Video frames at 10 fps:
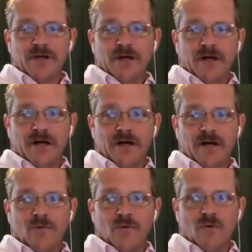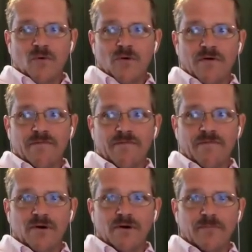or
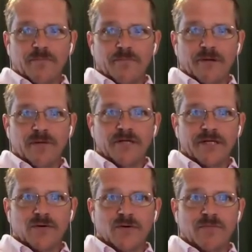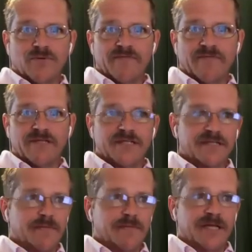for public or private
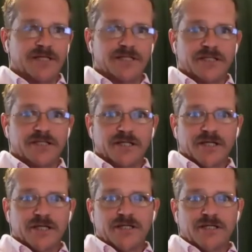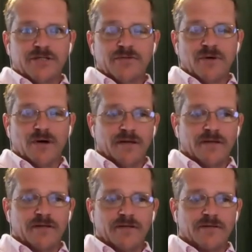dissemination to
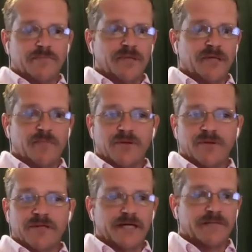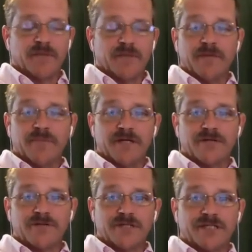other people that might be
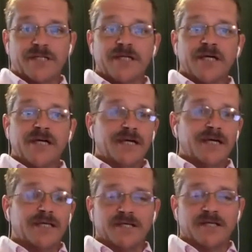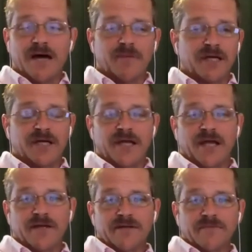interested in the topic at hand.